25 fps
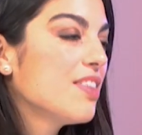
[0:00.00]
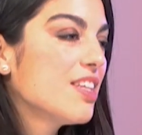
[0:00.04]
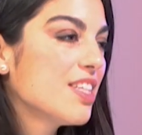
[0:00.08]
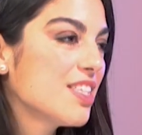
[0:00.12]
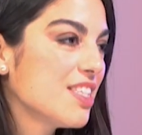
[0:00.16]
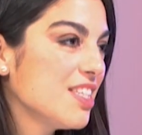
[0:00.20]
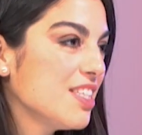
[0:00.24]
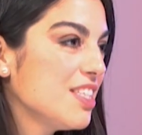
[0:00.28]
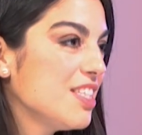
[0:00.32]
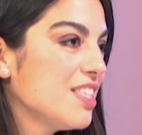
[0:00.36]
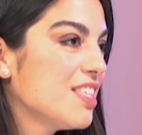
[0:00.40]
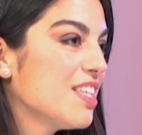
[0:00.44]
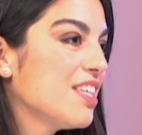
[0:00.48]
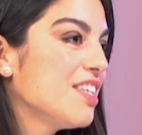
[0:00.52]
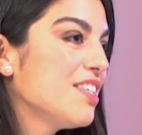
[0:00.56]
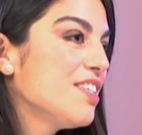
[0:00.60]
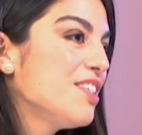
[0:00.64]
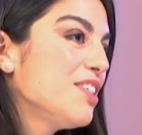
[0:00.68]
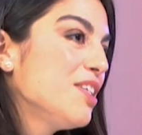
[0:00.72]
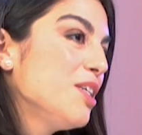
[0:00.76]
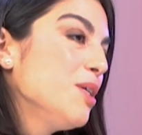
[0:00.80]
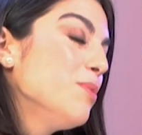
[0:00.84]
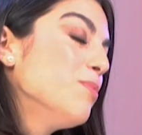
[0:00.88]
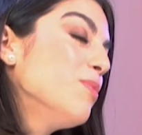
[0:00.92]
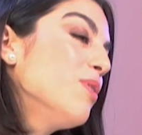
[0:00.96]

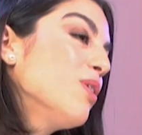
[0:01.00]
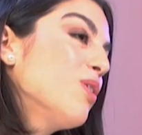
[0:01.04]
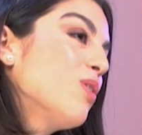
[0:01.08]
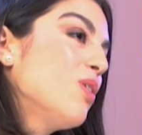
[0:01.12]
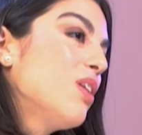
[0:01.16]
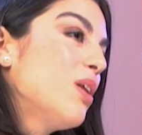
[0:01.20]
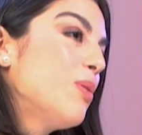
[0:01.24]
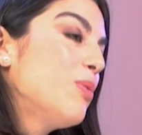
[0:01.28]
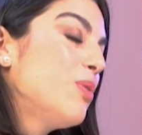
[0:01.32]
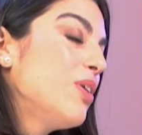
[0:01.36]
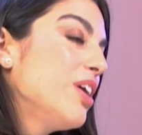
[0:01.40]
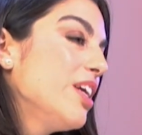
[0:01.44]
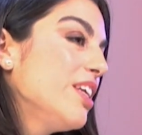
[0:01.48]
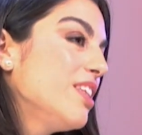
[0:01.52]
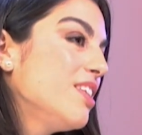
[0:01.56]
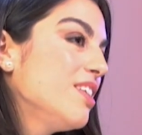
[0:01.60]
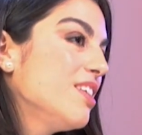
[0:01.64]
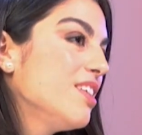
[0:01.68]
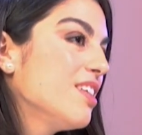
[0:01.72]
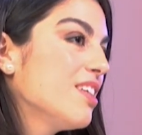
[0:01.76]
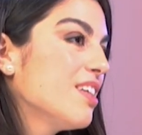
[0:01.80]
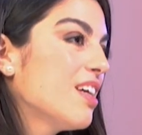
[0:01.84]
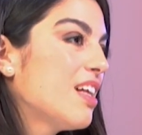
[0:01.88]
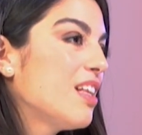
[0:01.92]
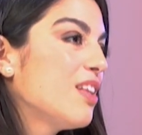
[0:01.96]
citizenship
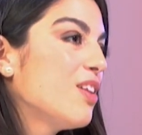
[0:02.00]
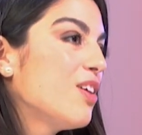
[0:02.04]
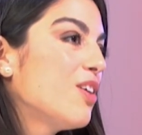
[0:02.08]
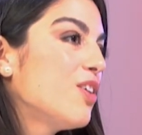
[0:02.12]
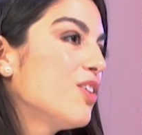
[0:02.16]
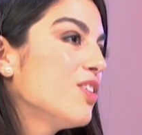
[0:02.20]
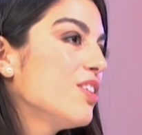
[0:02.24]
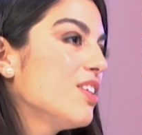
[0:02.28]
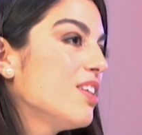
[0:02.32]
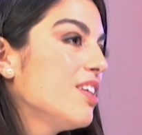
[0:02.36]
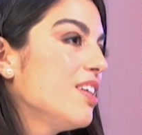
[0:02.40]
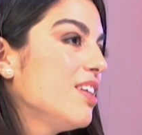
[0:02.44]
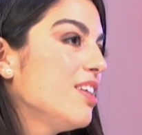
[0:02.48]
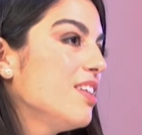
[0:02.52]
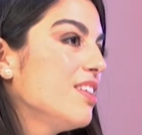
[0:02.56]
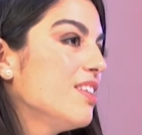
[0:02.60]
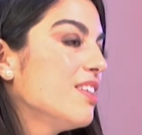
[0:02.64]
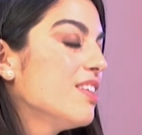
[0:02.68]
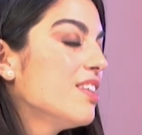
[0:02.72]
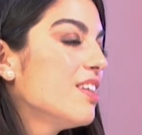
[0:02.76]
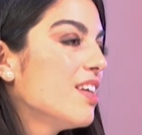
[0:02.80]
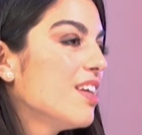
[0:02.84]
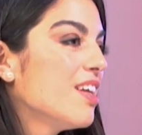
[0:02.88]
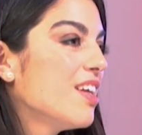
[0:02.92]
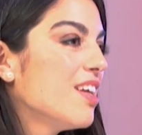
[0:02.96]
collaborating a lot
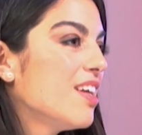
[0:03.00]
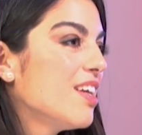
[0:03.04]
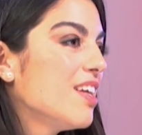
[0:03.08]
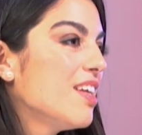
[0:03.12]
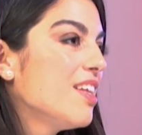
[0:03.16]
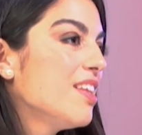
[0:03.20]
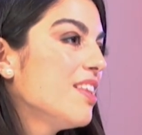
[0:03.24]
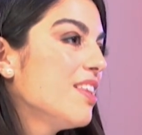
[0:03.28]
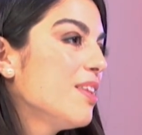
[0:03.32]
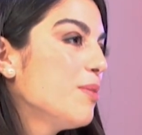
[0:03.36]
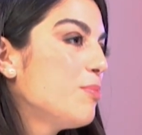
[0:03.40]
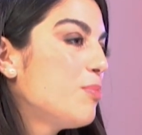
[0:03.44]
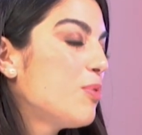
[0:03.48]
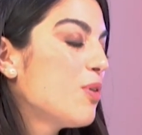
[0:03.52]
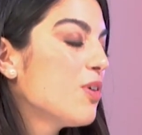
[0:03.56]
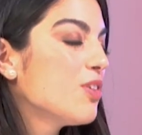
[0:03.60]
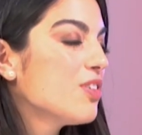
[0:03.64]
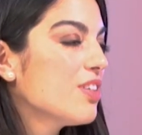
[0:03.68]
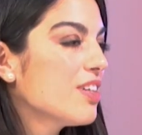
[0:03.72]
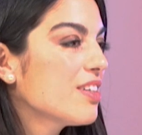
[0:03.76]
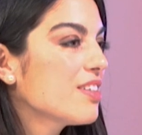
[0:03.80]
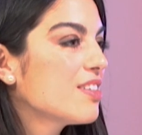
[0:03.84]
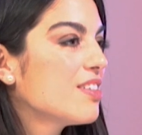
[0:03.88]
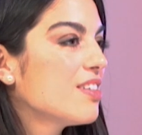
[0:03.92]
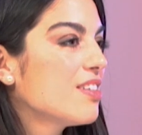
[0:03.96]
in the
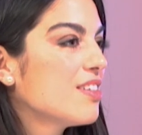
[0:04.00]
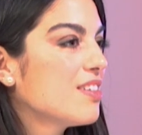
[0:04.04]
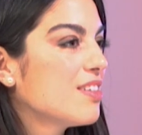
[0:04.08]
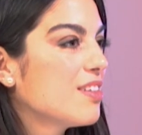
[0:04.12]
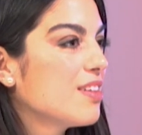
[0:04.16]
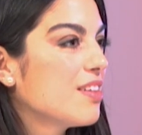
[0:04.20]
project?